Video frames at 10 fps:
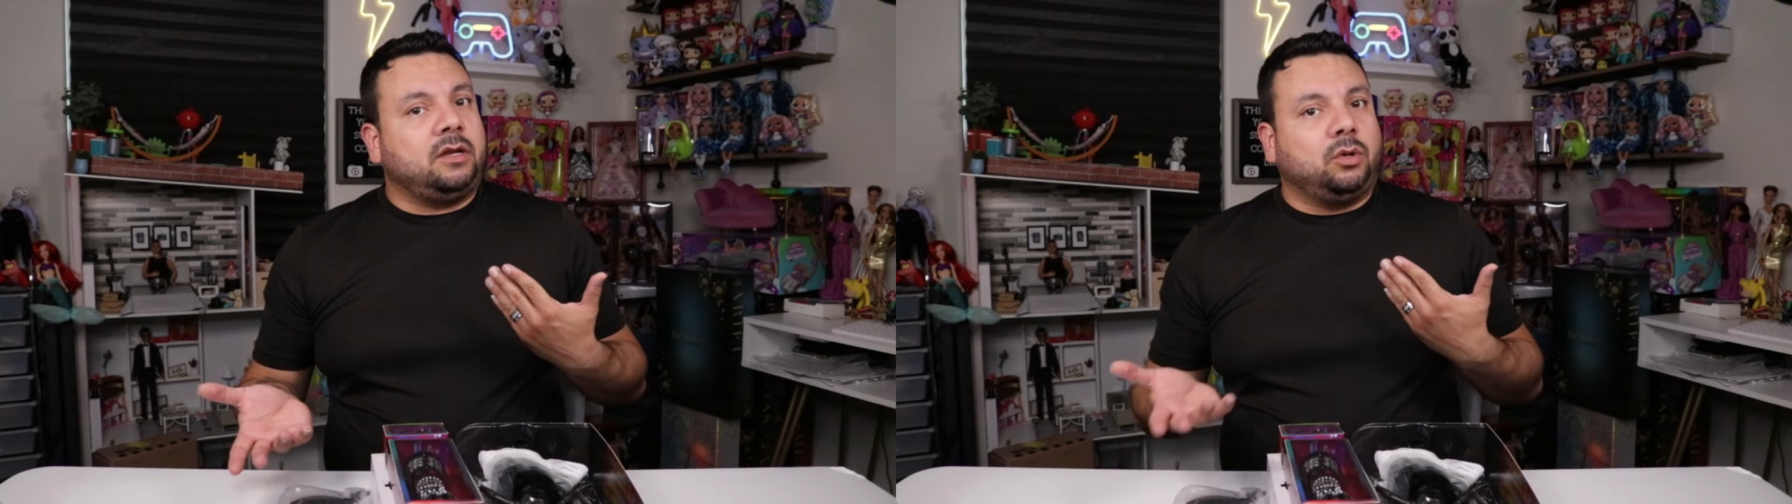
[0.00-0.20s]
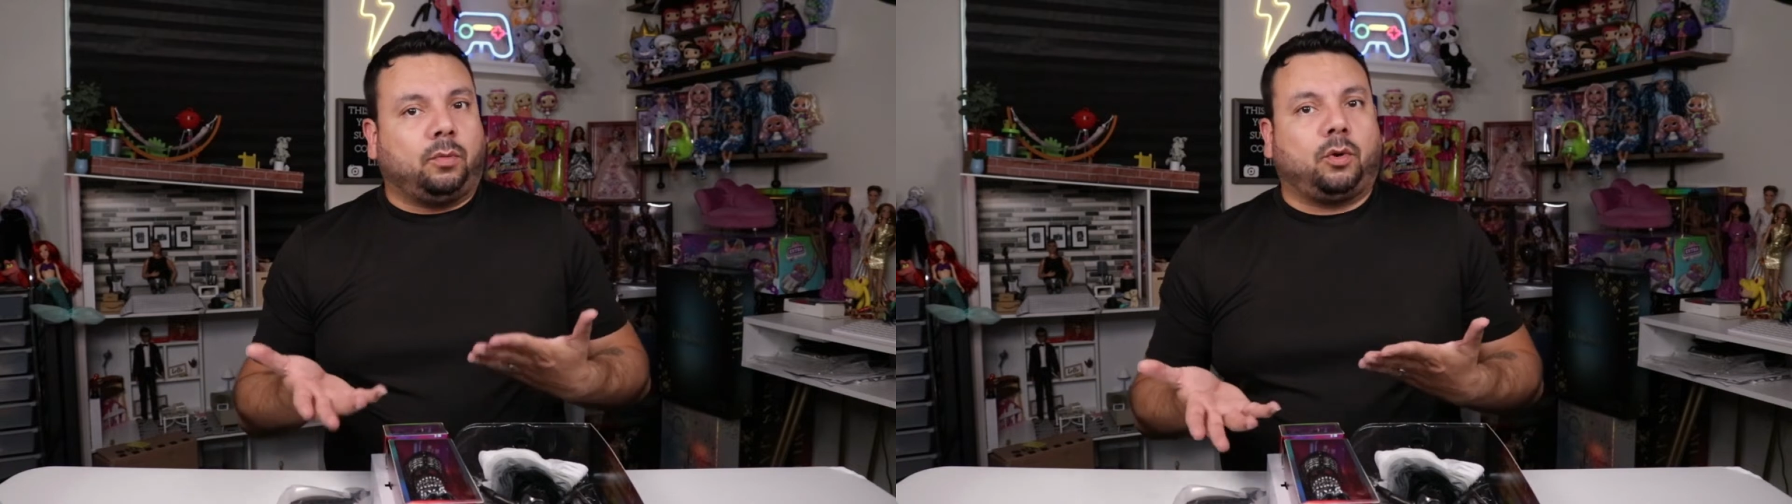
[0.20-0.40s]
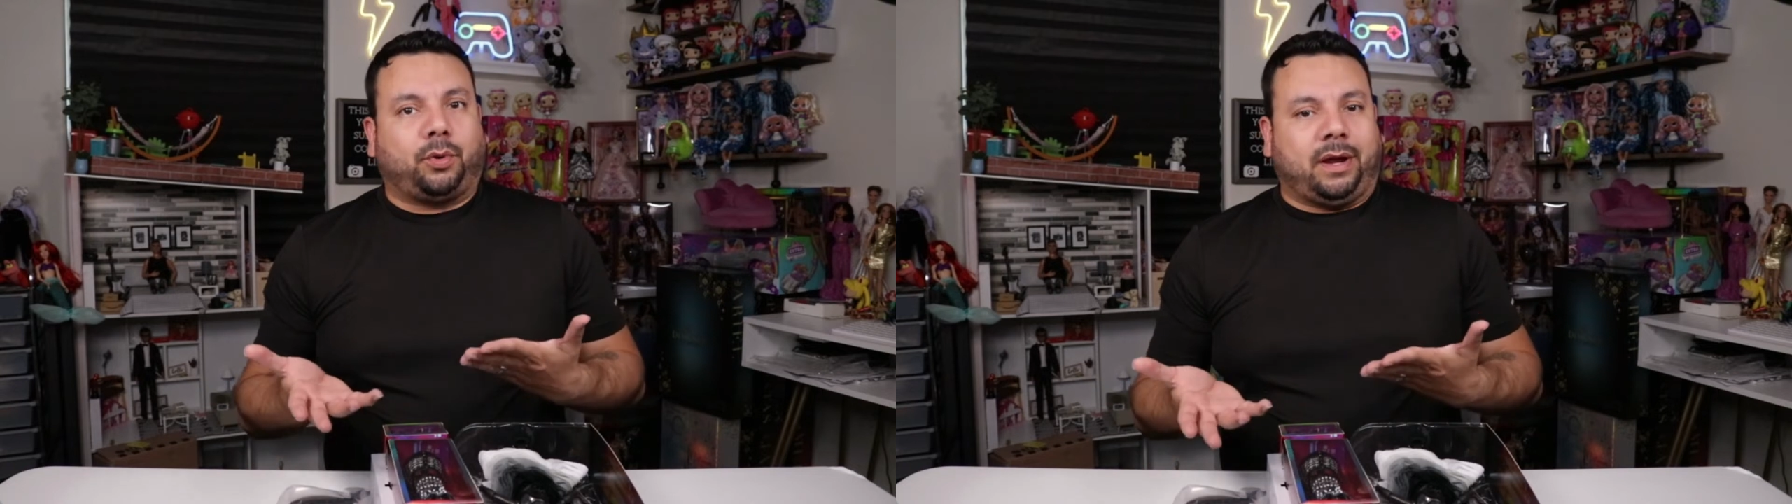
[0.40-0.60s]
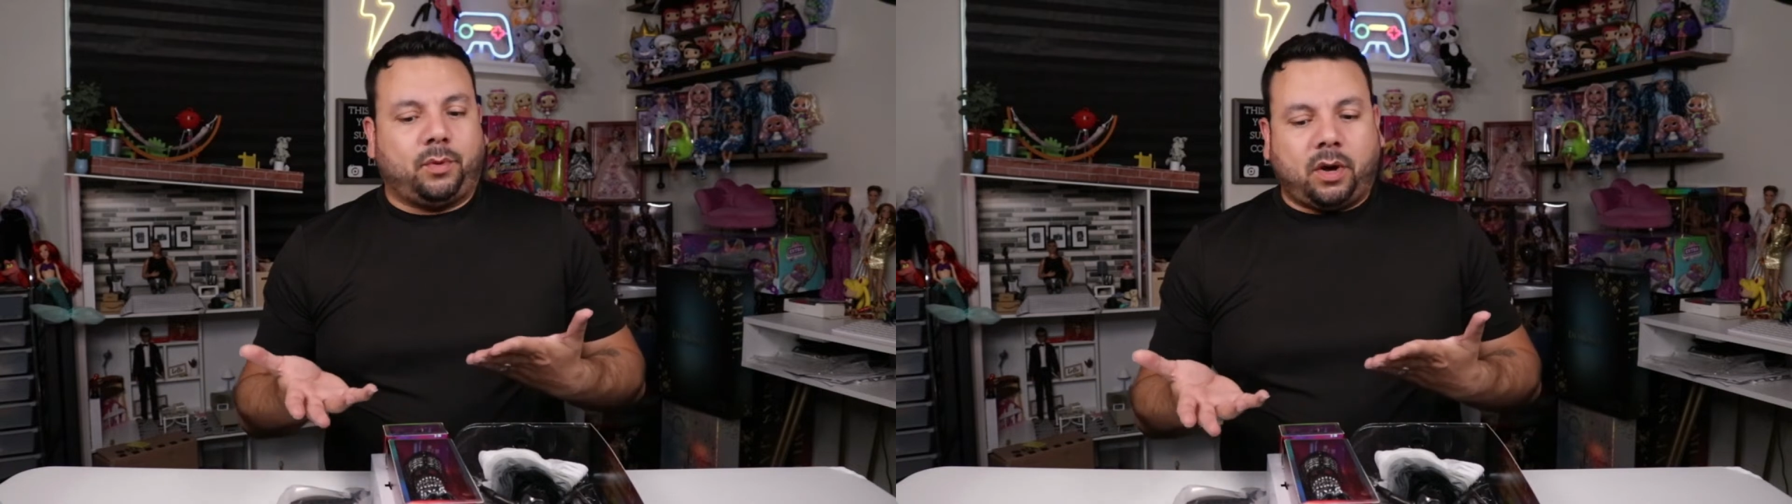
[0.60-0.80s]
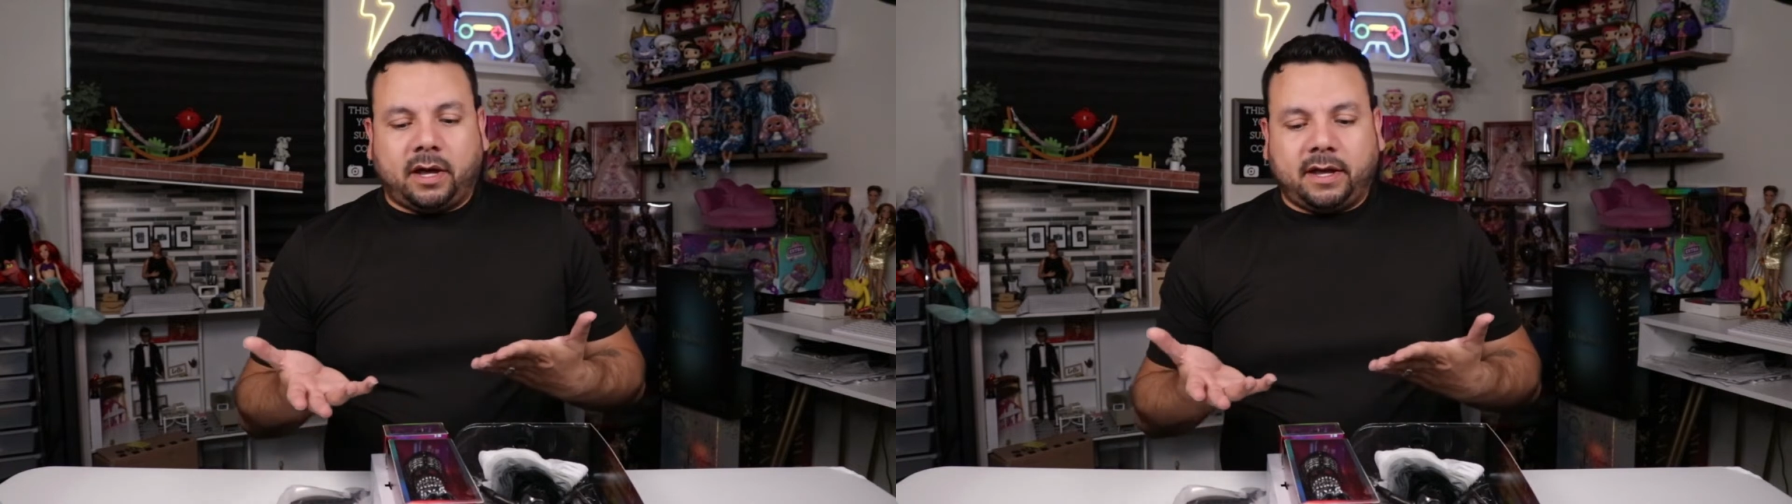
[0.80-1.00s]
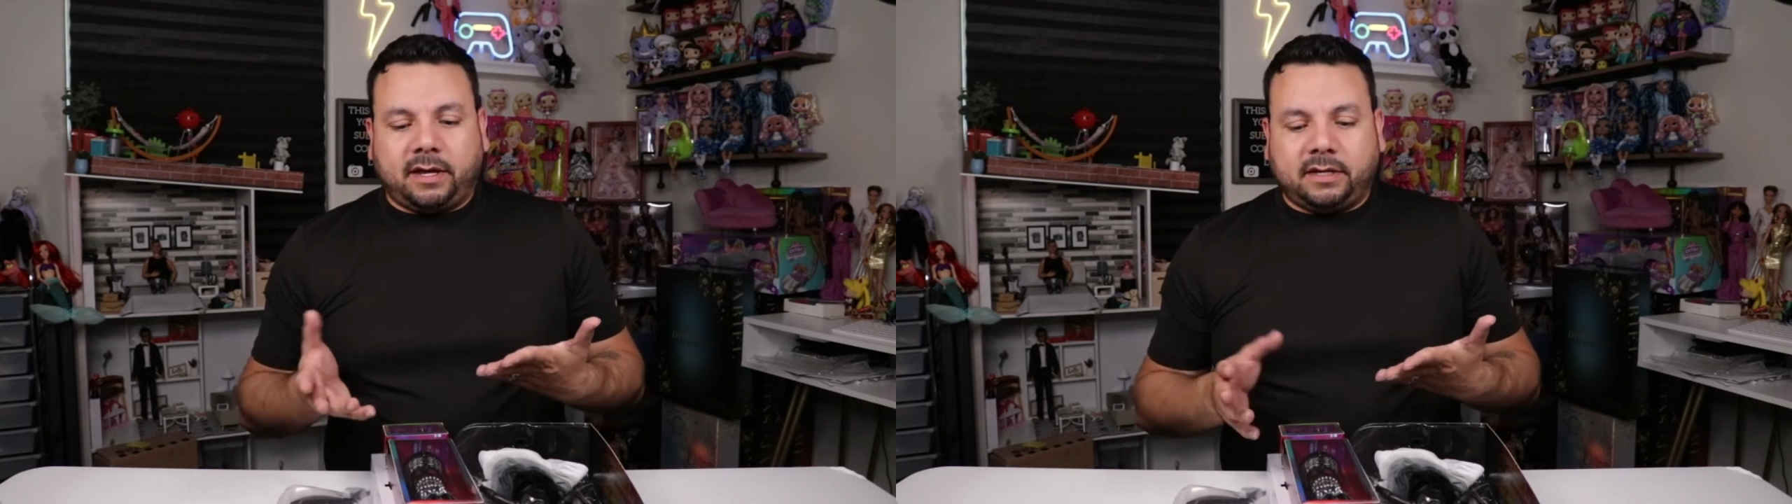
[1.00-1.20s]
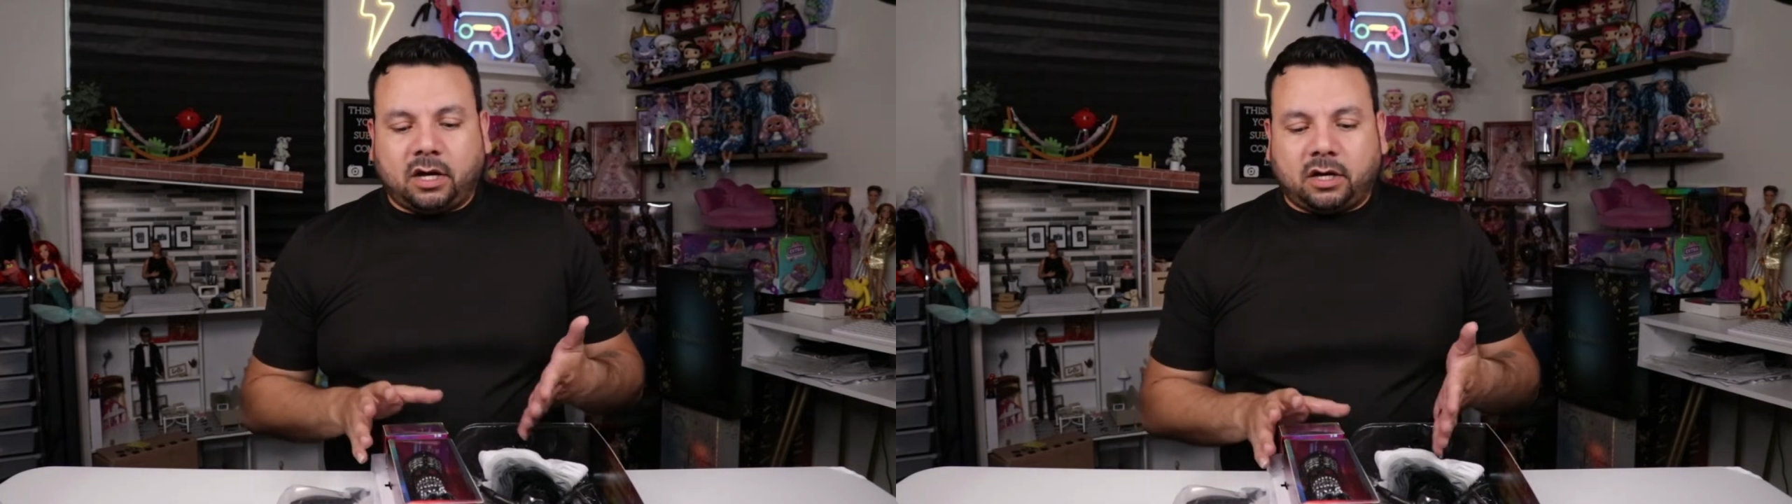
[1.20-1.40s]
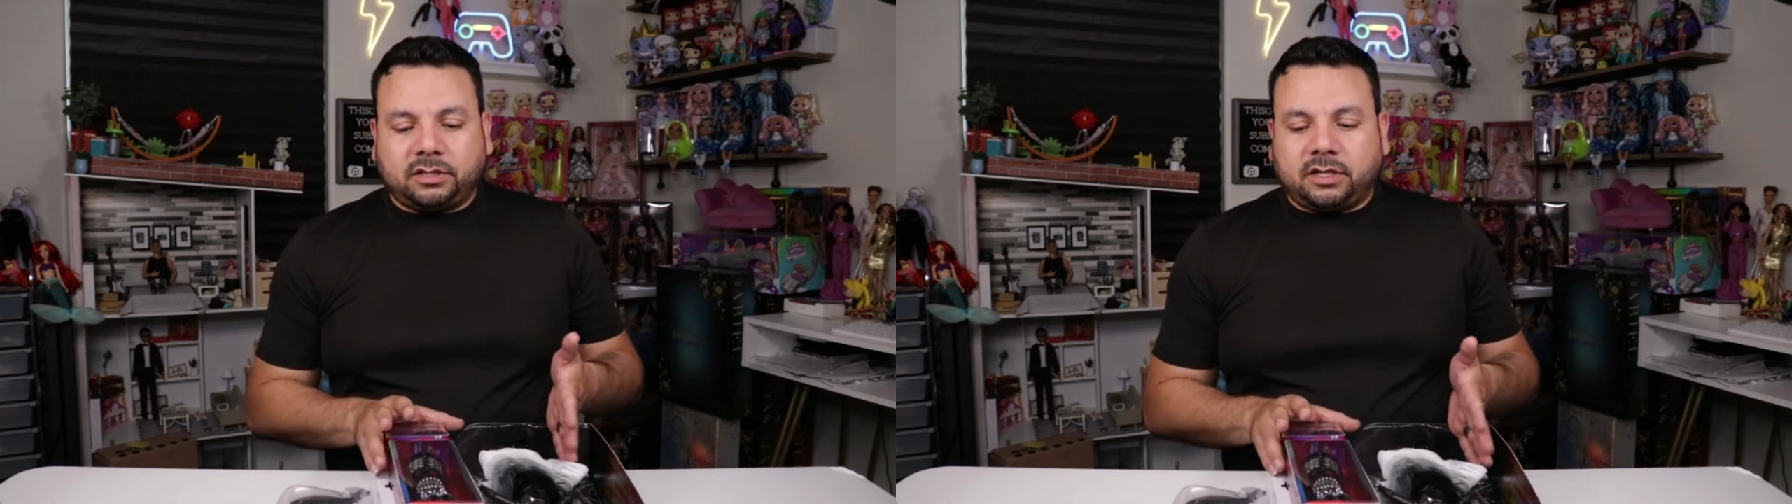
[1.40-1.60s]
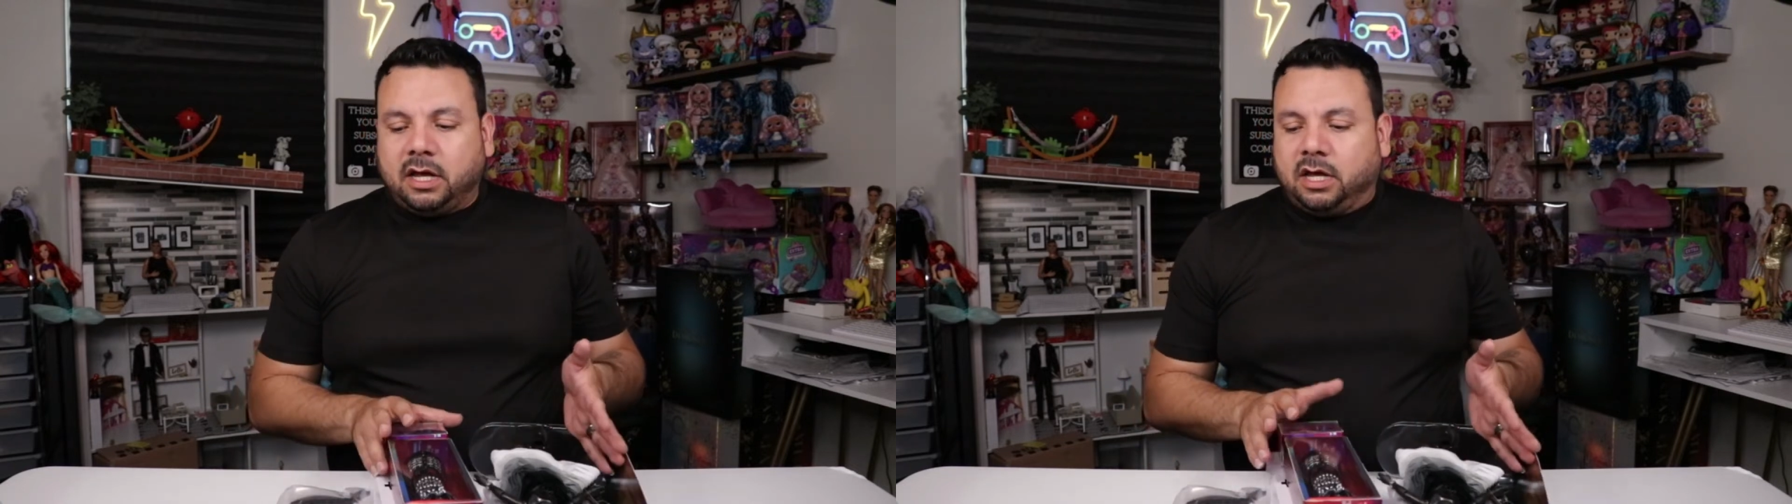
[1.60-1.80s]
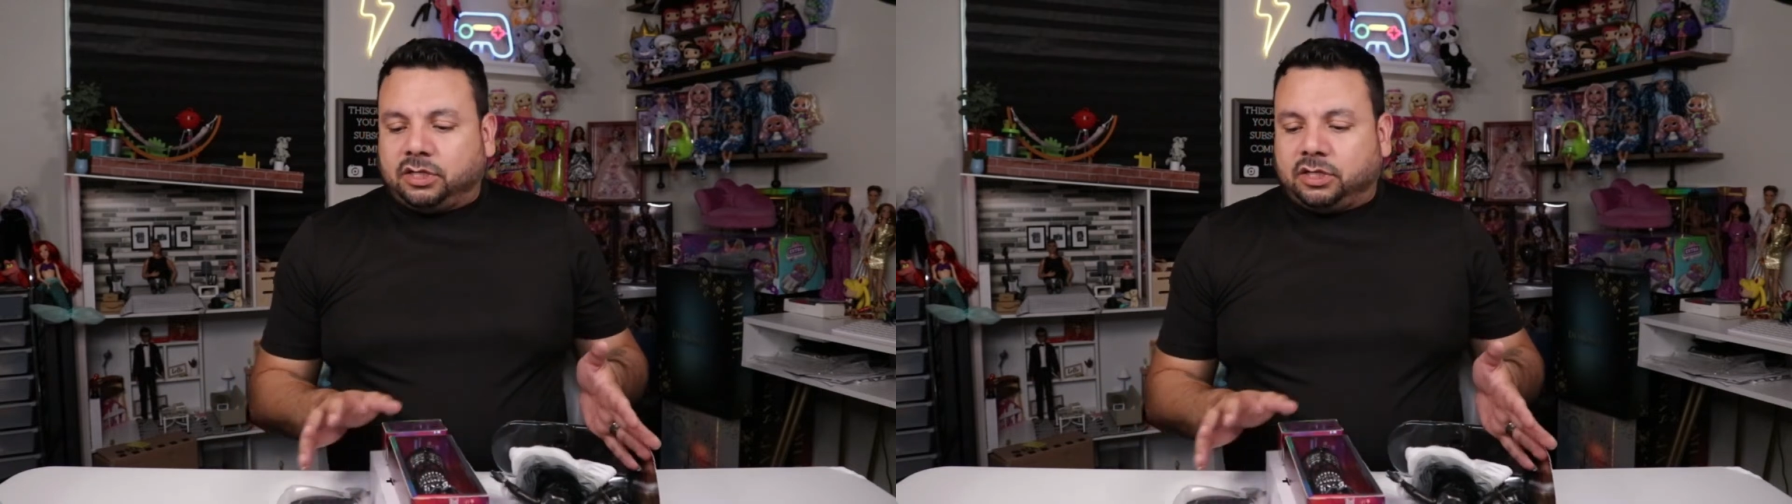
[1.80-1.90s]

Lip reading: normal Rainbow High dolls.